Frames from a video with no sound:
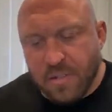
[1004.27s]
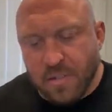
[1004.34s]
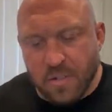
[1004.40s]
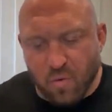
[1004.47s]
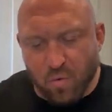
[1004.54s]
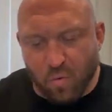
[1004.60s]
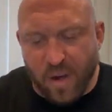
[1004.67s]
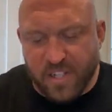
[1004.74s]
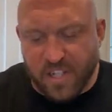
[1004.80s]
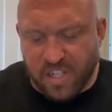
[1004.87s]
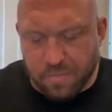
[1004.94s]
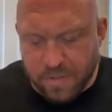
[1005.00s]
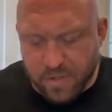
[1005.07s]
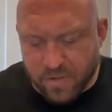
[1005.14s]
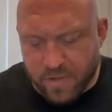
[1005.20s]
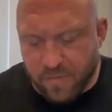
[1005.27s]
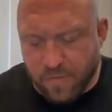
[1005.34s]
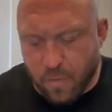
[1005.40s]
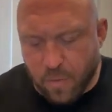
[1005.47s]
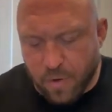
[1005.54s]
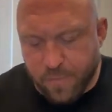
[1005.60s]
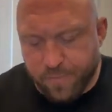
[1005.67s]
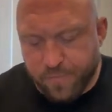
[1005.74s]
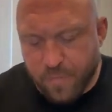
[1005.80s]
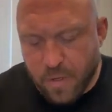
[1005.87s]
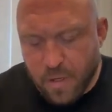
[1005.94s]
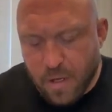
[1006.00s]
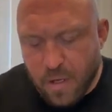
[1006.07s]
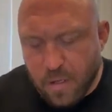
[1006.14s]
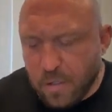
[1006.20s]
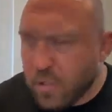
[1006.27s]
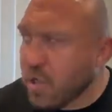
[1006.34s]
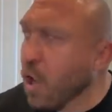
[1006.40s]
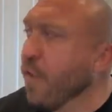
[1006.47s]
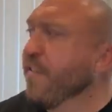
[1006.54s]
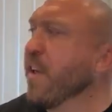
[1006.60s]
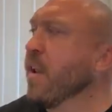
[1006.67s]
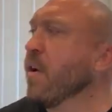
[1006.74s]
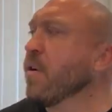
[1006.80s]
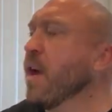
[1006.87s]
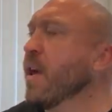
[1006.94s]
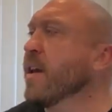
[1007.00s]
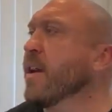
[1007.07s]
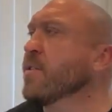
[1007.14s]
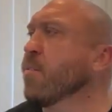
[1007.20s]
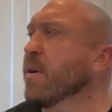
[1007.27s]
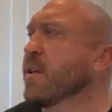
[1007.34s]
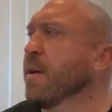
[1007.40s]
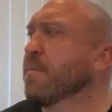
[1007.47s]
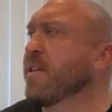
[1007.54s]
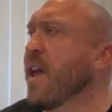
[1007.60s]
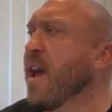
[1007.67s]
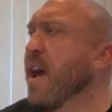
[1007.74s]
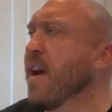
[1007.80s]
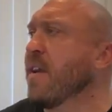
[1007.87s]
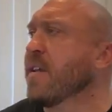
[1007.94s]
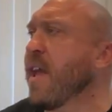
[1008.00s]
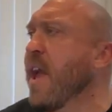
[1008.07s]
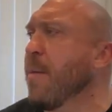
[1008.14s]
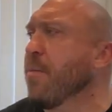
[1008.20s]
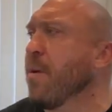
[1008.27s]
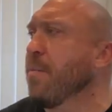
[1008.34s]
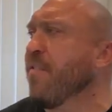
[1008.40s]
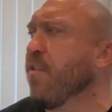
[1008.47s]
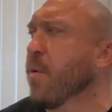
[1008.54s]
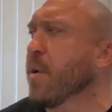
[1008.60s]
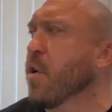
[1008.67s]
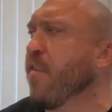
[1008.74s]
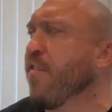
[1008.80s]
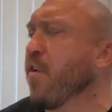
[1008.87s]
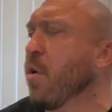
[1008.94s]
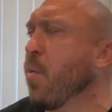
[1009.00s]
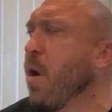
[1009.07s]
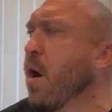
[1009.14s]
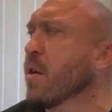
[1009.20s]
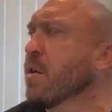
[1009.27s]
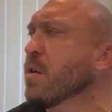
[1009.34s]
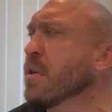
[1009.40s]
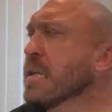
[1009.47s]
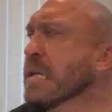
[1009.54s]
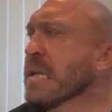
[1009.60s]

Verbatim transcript: little rice smears everywhere. Sophie Loga, you guys want to come say hi on camera before we go for a walk?